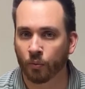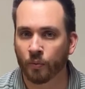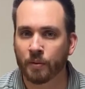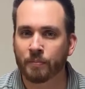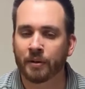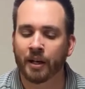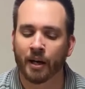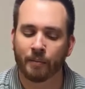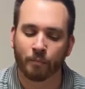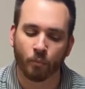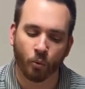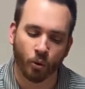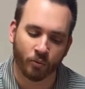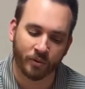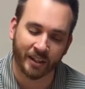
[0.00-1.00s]
We become
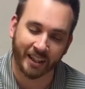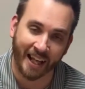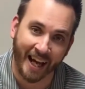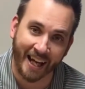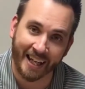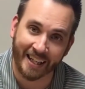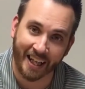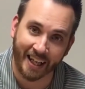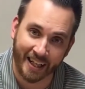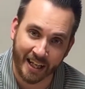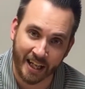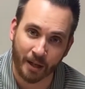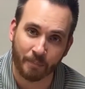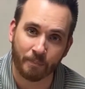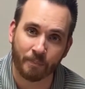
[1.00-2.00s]
more reliant on
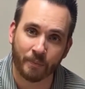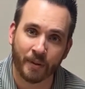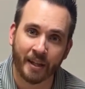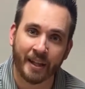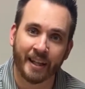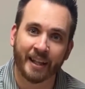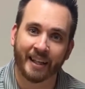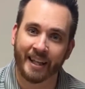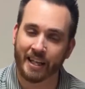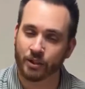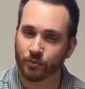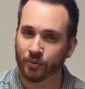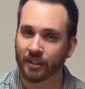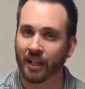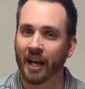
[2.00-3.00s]
him,
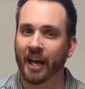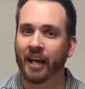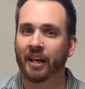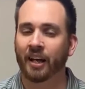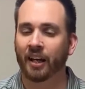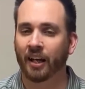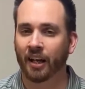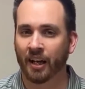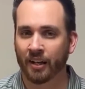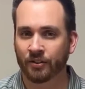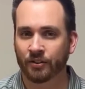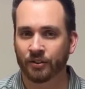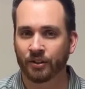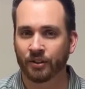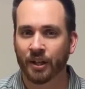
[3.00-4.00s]
less relying on
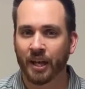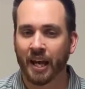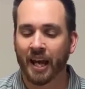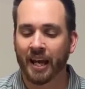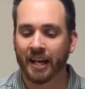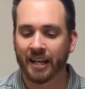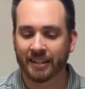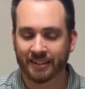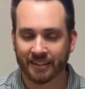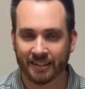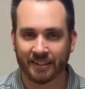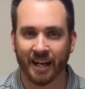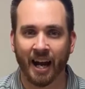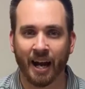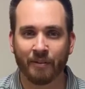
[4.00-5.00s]
us. And it's the
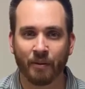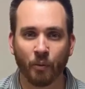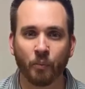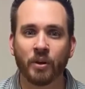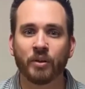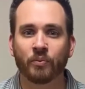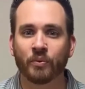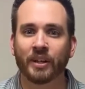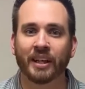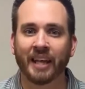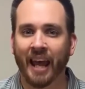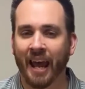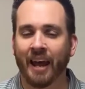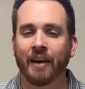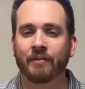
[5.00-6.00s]
time that we really
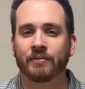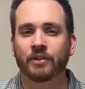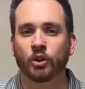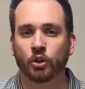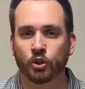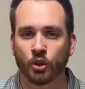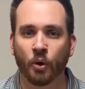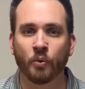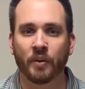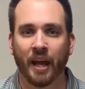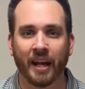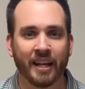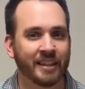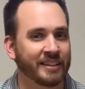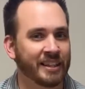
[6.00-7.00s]
have to show
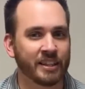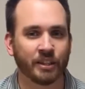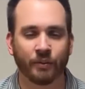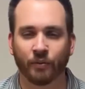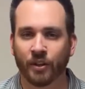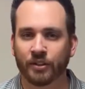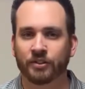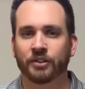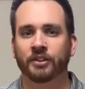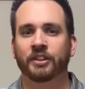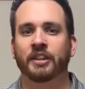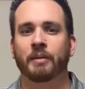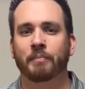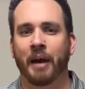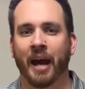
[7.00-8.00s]
that. It's easier for us to
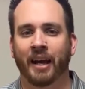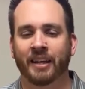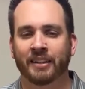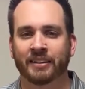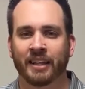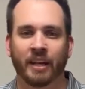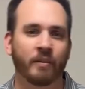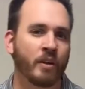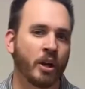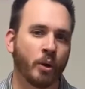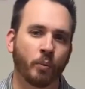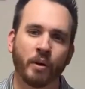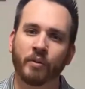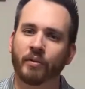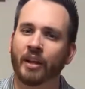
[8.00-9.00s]
step back and say,
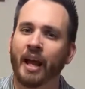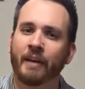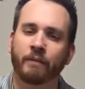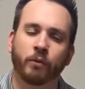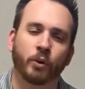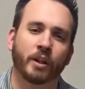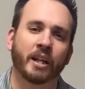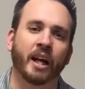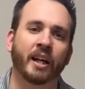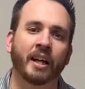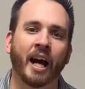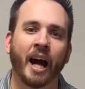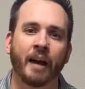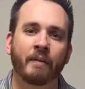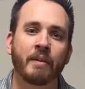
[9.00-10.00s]
we rely fully on
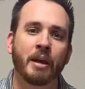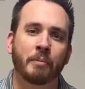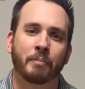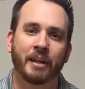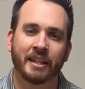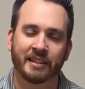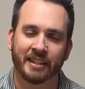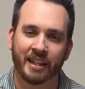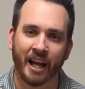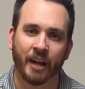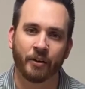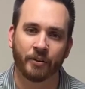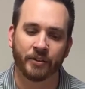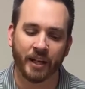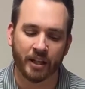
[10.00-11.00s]
God. But it's
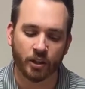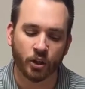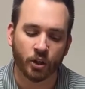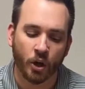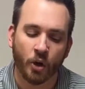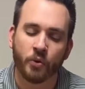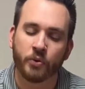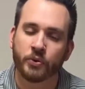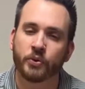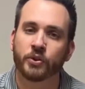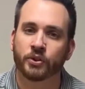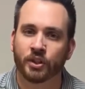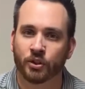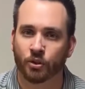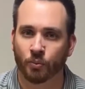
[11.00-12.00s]
another thing to go through a
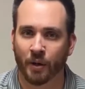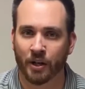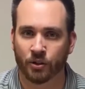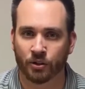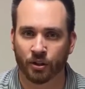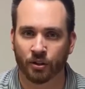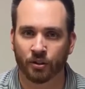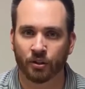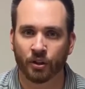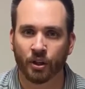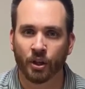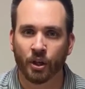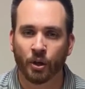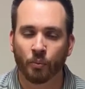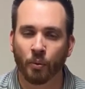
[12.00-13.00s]
situation
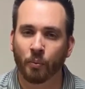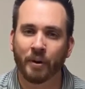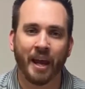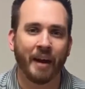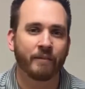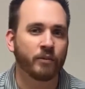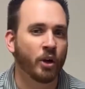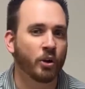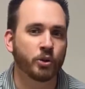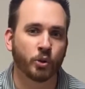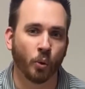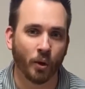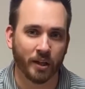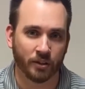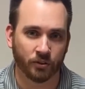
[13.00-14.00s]
where we have no
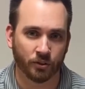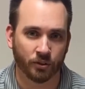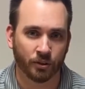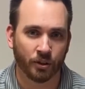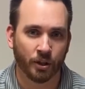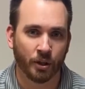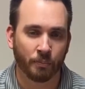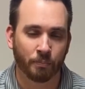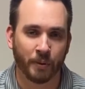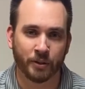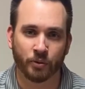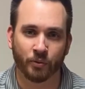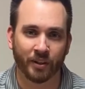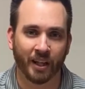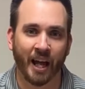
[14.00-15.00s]
choice but
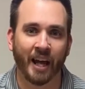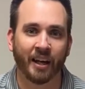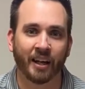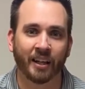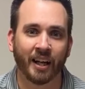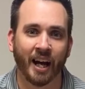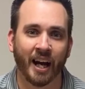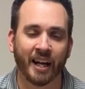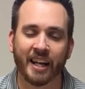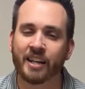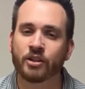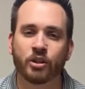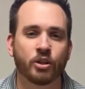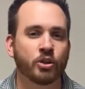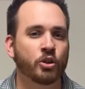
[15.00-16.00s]
to rely on God and
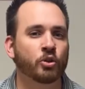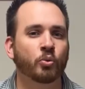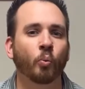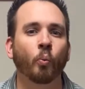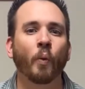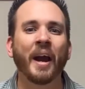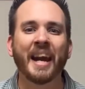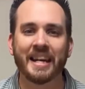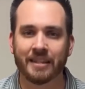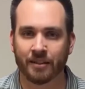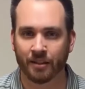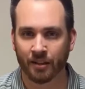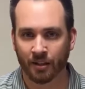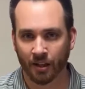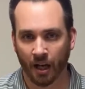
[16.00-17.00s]
to just wait
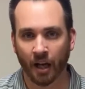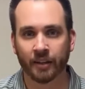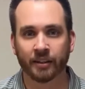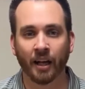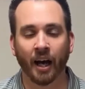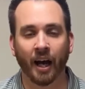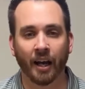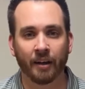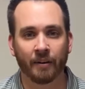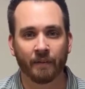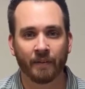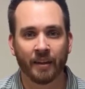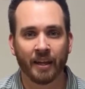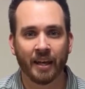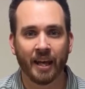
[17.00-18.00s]
on God.
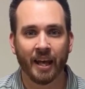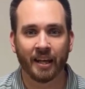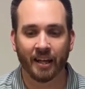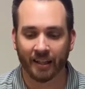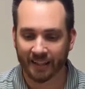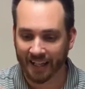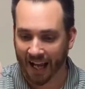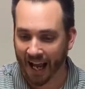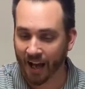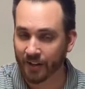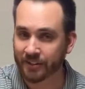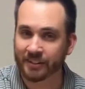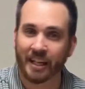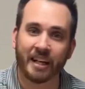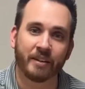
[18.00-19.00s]
And on the
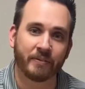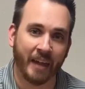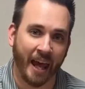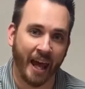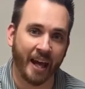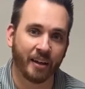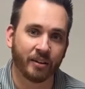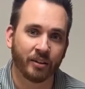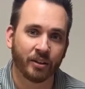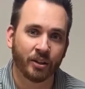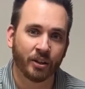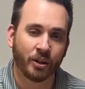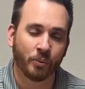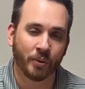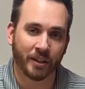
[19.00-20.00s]
outside of that,
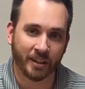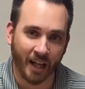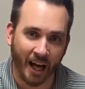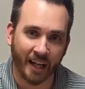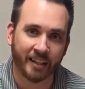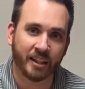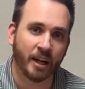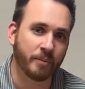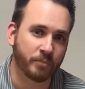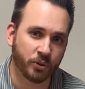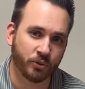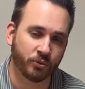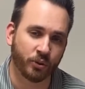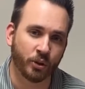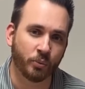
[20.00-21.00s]
when God
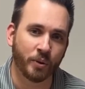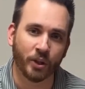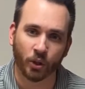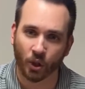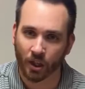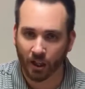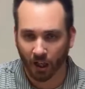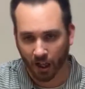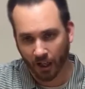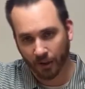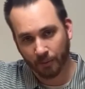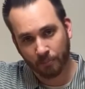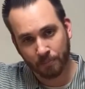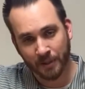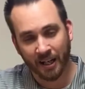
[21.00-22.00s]
comes through, we look
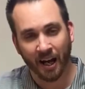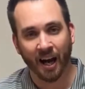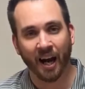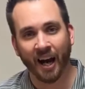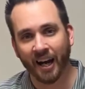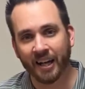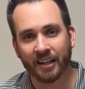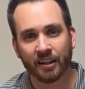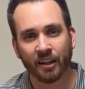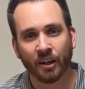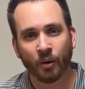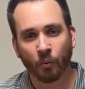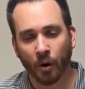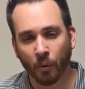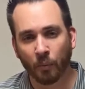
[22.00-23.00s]
behind
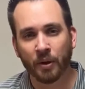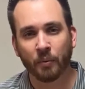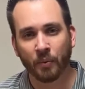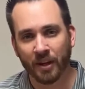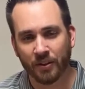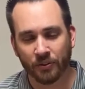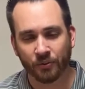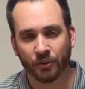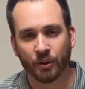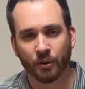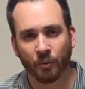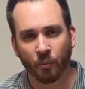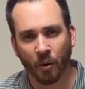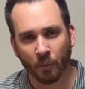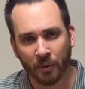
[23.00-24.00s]
what we went through
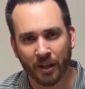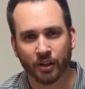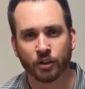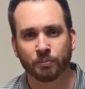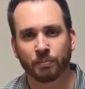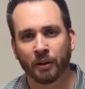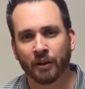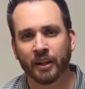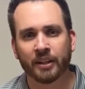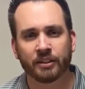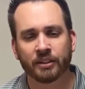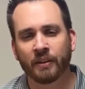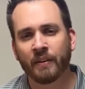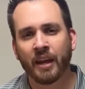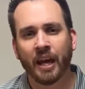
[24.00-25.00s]
and what we
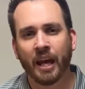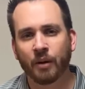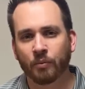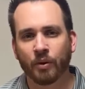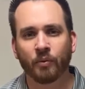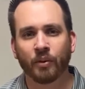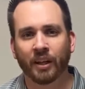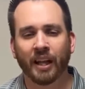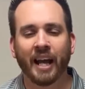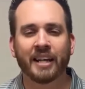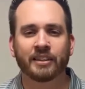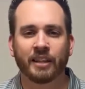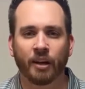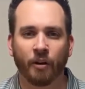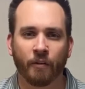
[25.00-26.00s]
experienced, and we
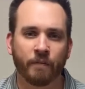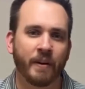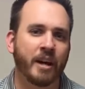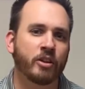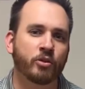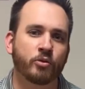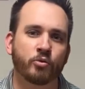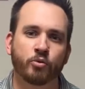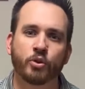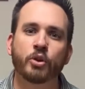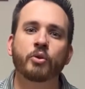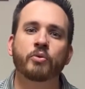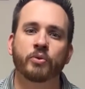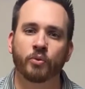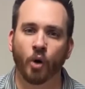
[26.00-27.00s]
realize that our faith
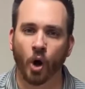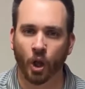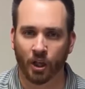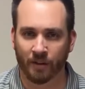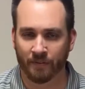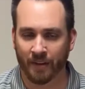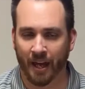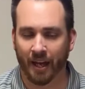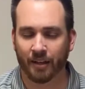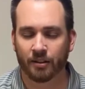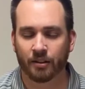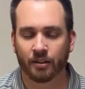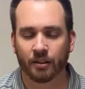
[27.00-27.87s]
grew through all of that.